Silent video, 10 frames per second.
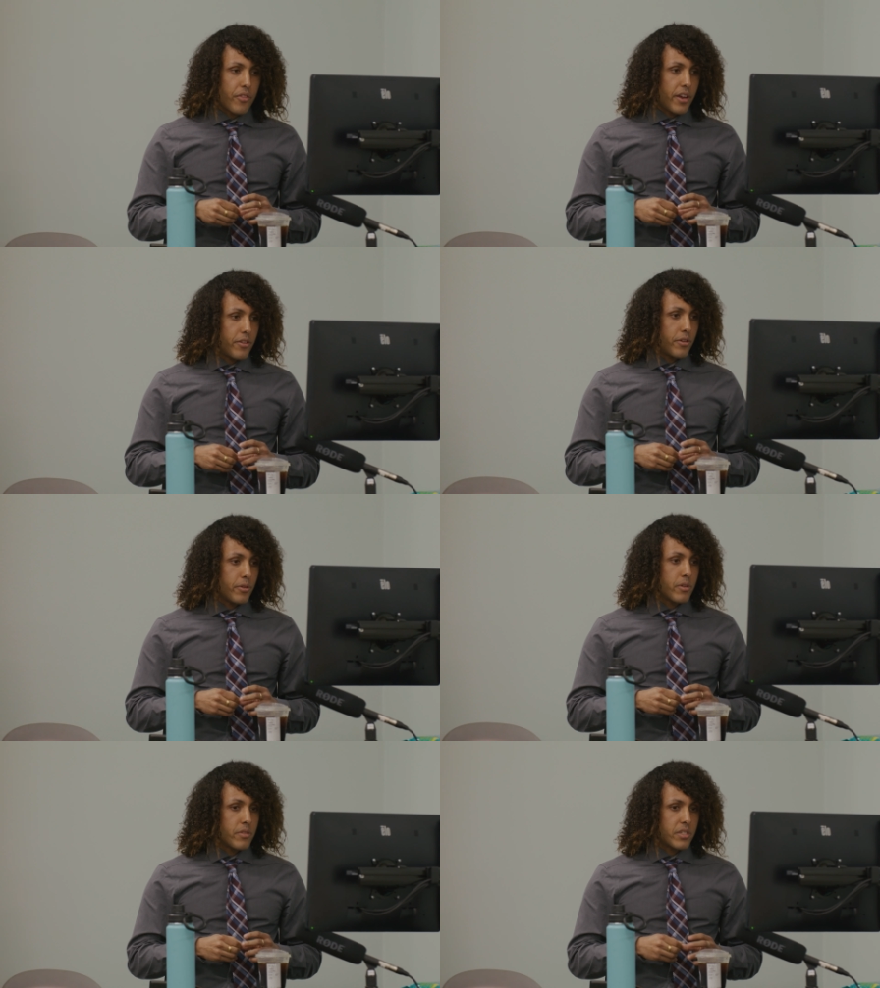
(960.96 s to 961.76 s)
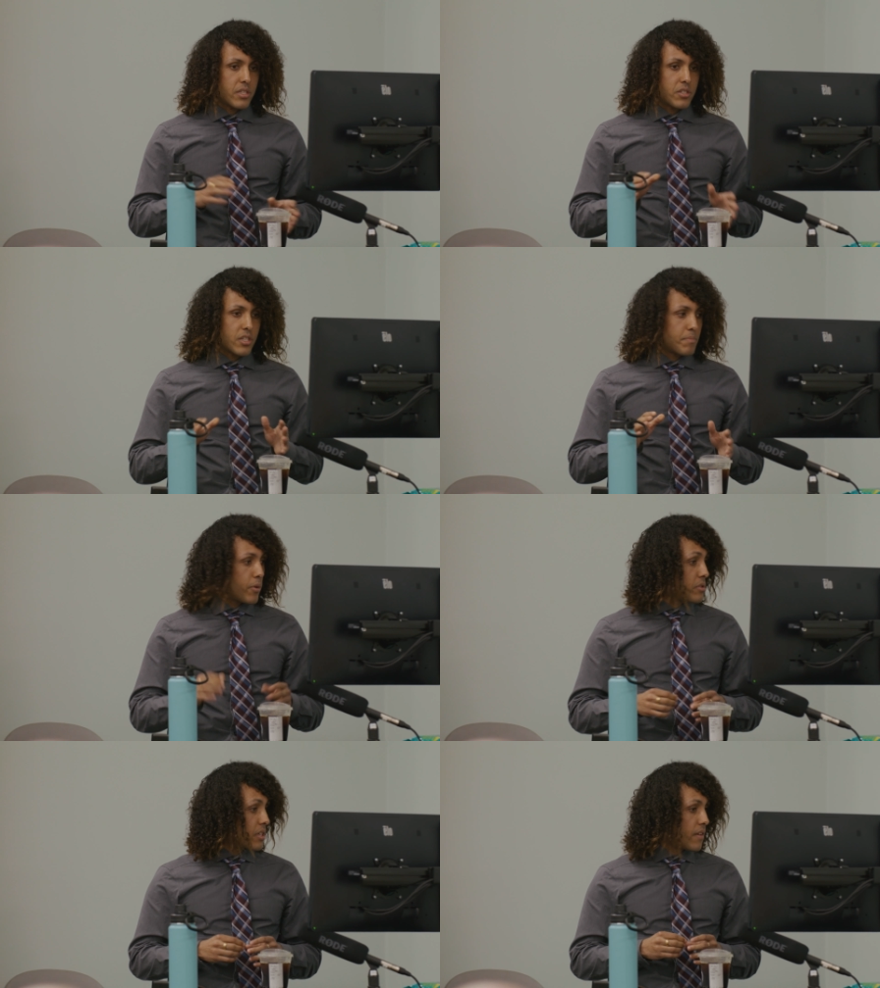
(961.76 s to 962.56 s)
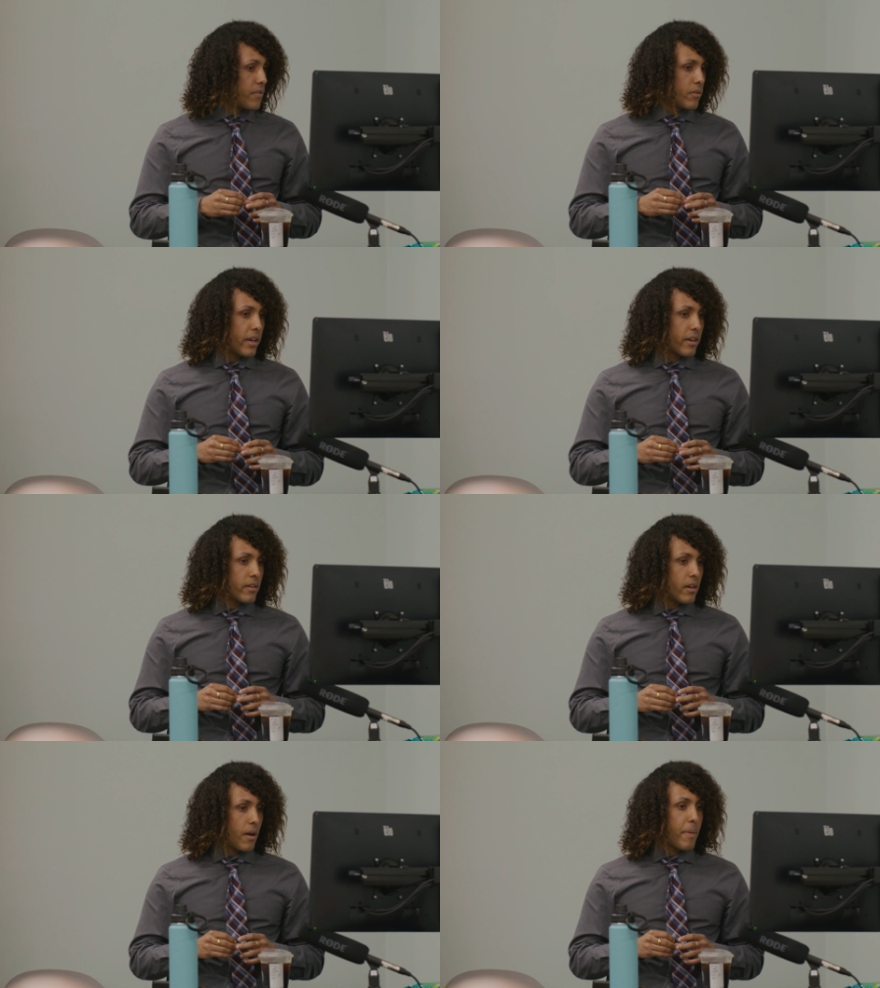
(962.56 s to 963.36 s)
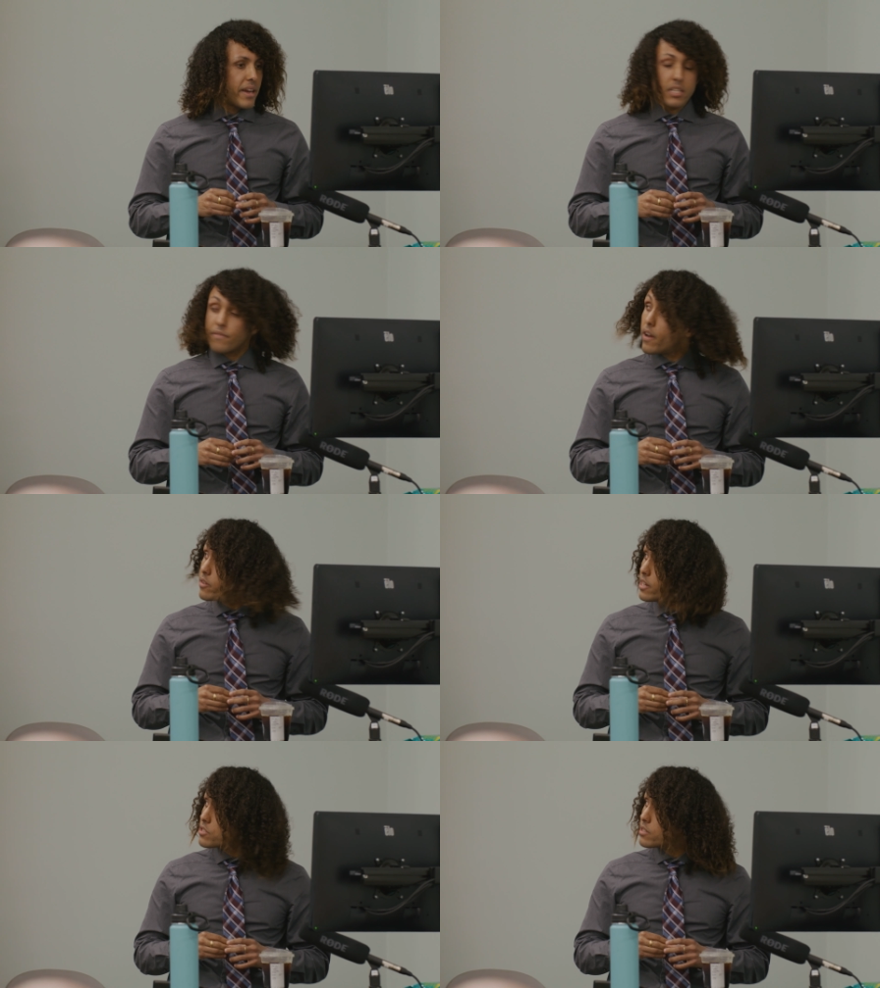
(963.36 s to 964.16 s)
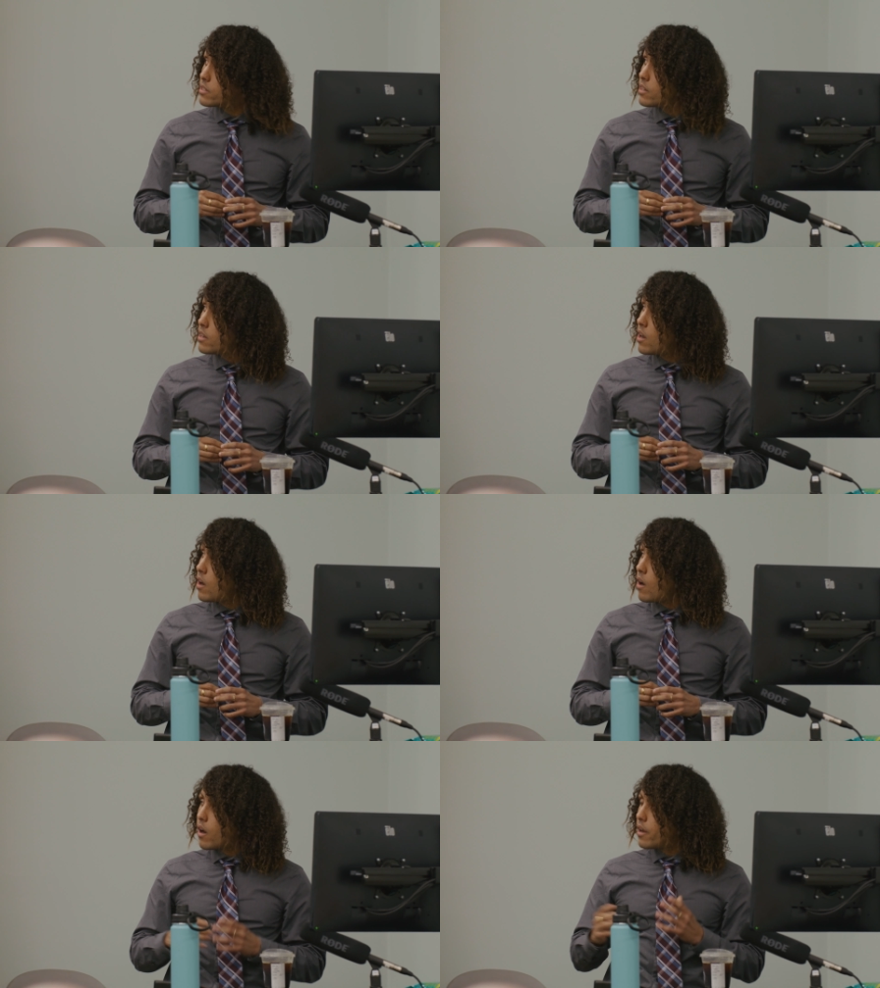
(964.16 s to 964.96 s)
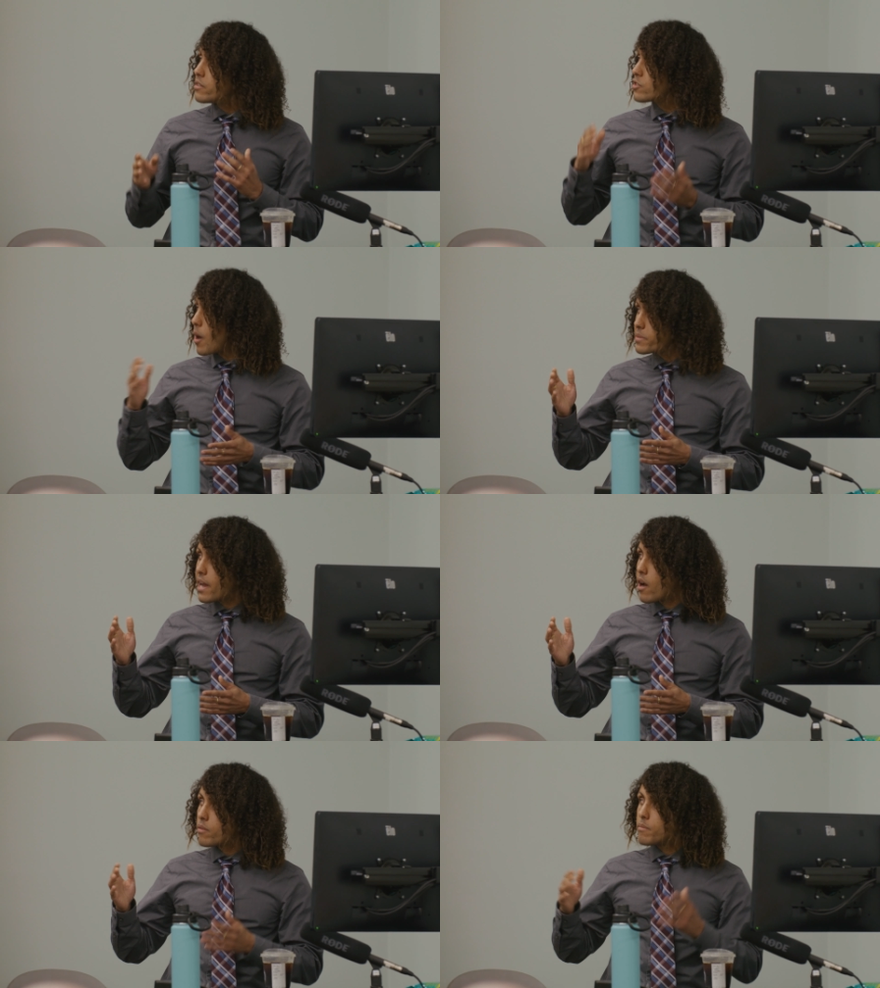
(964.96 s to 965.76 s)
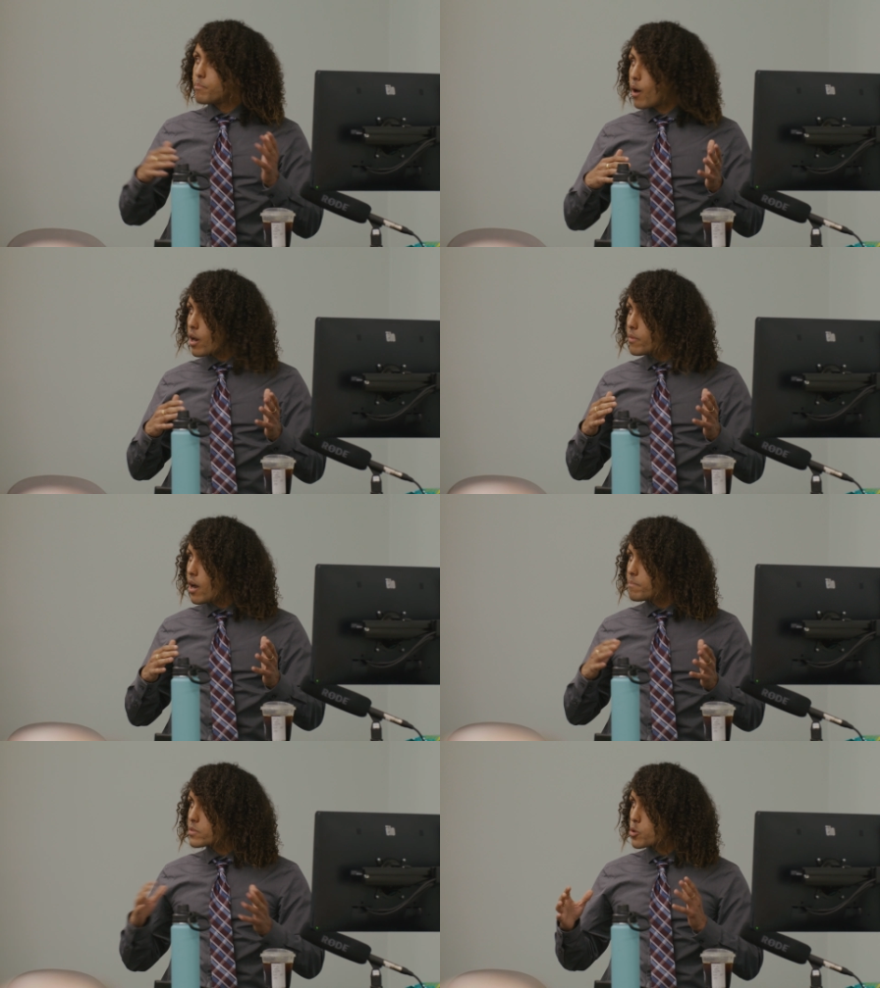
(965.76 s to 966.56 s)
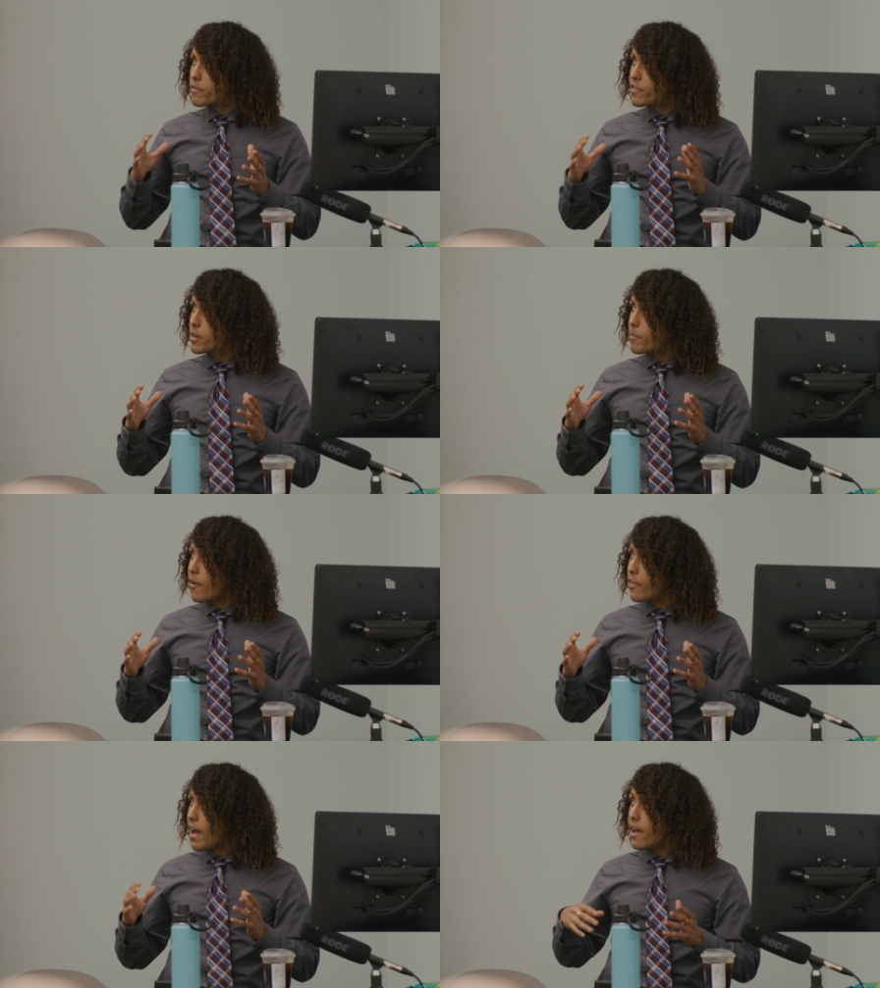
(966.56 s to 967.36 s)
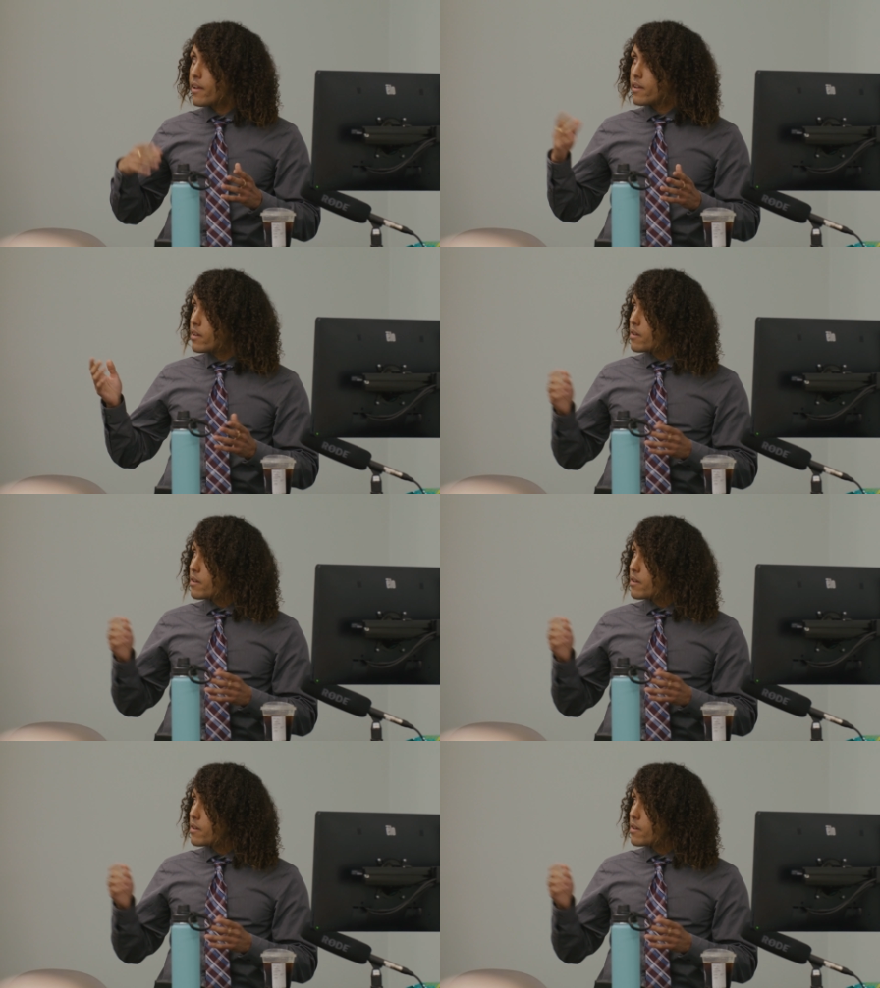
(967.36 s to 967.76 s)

what they do. This is just supposed to give you like a basic foundation on top down, bottom up, sort of think about that.